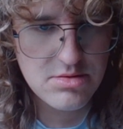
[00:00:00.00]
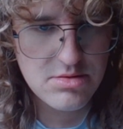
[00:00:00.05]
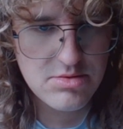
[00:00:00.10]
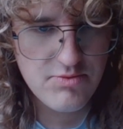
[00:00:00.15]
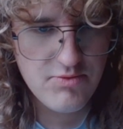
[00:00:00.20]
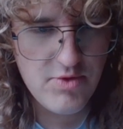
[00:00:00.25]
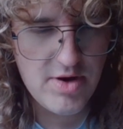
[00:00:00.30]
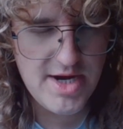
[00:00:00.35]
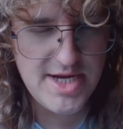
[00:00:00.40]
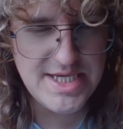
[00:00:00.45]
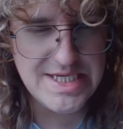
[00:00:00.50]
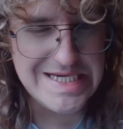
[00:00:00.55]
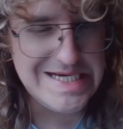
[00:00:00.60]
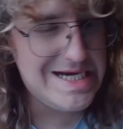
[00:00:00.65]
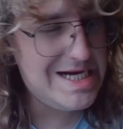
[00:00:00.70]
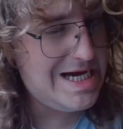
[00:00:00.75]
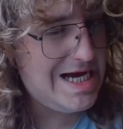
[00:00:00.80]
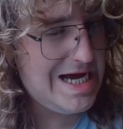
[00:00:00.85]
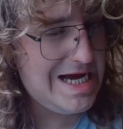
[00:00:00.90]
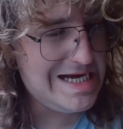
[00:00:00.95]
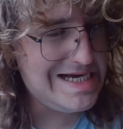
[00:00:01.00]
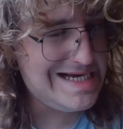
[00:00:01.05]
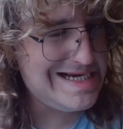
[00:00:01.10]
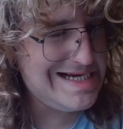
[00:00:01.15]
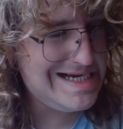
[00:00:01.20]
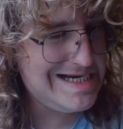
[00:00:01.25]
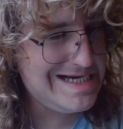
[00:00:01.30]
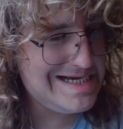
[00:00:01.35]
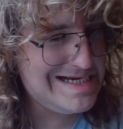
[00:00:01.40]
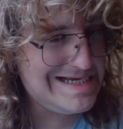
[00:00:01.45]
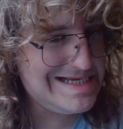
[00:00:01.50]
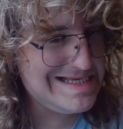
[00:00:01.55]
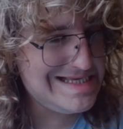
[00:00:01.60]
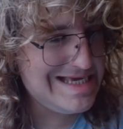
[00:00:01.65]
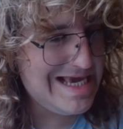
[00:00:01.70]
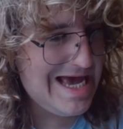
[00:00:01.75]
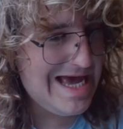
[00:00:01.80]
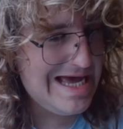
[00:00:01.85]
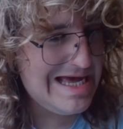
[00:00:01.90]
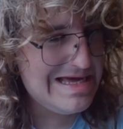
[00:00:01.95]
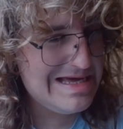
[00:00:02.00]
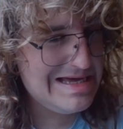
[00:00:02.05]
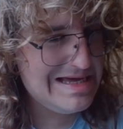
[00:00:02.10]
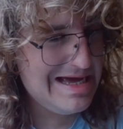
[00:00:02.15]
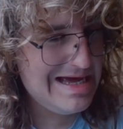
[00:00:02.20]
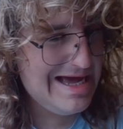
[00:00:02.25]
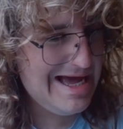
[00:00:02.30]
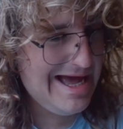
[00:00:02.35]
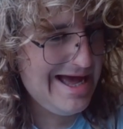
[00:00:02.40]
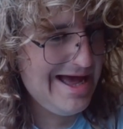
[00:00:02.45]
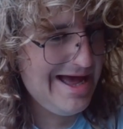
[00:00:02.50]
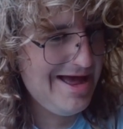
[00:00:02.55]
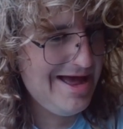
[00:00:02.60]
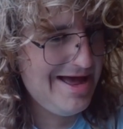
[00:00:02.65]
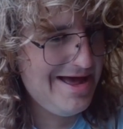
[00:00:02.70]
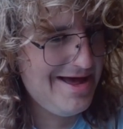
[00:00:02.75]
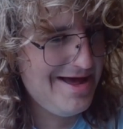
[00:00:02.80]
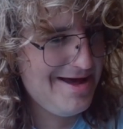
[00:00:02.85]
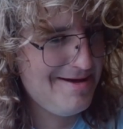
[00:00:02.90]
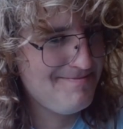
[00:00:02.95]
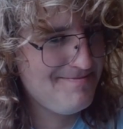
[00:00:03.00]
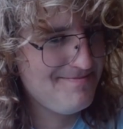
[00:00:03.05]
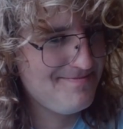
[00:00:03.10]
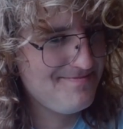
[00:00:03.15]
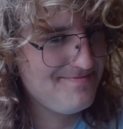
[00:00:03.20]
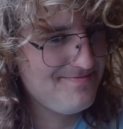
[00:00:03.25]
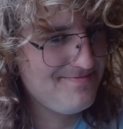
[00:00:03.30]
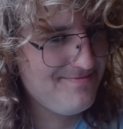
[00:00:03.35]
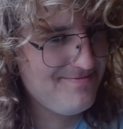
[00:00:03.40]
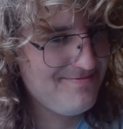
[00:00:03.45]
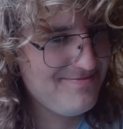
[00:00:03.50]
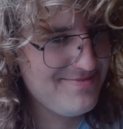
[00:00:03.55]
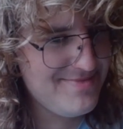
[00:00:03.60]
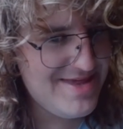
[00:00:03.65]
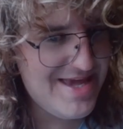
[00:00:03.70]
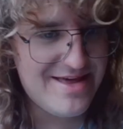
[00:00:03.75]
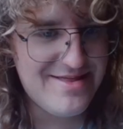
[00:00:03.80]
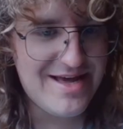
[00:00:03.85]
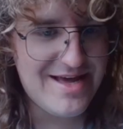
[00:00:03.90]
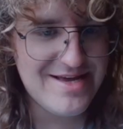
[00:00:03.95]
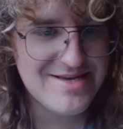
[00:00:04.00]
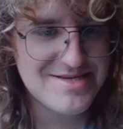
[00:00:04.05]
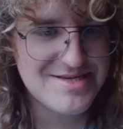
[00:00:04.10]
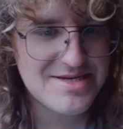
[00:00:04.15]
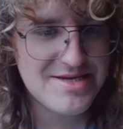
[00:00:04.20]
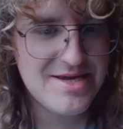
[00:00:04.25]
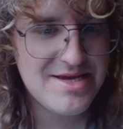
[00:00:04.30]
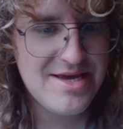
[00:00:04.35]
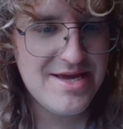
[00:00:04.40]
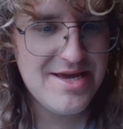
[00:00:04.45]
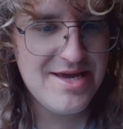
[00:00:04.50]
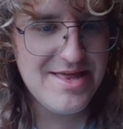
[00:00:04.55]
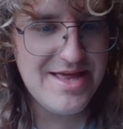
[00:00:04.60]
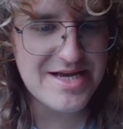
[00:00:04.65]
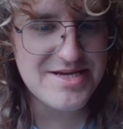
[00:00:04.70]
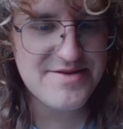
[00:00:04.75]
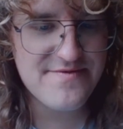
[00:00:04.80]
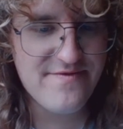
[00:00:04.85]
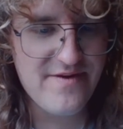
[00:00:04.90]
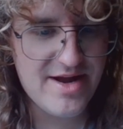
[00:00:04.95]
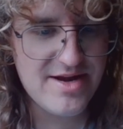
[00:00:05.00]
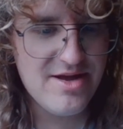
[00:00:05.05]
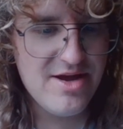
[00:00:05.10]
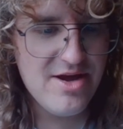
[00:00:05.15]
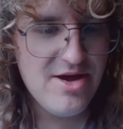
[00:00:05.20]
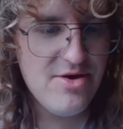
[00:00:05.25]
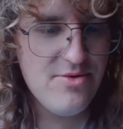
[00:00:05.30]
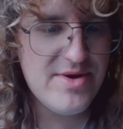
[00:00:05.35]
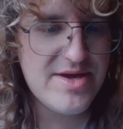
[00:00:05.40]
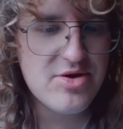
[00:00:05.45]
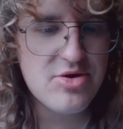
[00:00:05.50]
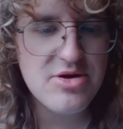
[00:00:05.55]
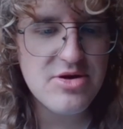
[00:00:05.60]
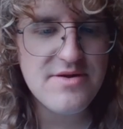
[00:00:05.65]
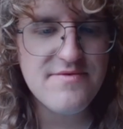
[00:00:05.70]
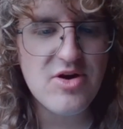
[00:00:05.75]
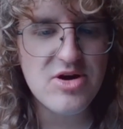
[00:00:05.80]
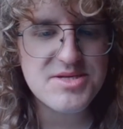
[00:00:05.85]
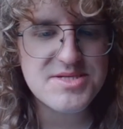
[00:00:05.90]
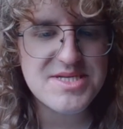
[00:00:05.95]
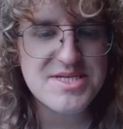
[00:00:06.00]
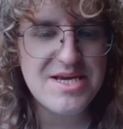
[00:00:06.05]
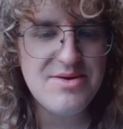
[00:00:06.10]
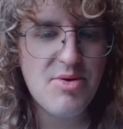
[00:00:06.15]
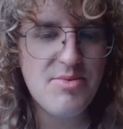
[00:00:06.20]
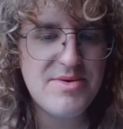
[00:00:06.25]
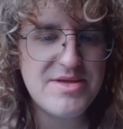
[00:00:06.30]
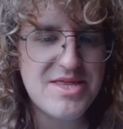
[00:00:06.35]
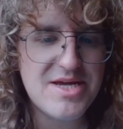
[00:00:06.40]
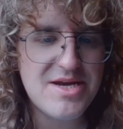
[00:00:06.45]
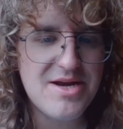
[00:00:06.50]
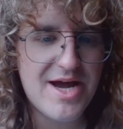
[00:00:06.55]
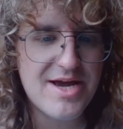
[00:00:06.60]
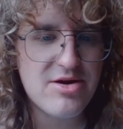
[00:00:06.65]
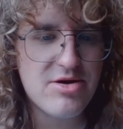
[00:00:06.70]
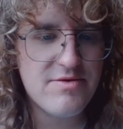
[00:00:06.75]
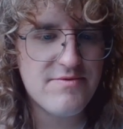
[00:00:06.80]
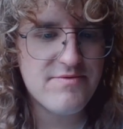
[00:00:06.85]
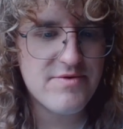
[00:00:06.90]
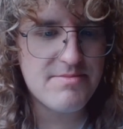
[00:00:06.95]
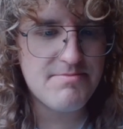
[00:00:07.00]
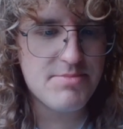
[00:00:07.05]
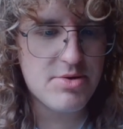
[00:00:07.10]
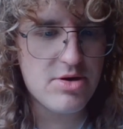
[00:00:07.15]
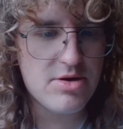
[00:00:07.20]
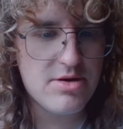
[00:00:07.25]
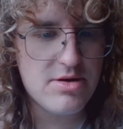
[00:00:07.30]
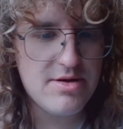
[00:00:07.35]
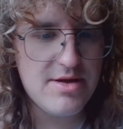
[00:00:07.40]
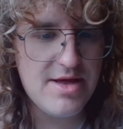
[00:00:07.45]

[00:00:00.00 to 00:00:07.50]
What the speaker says: Right? Yeah? Yeah, that's fine. We could have gone C1 with the knight covering, but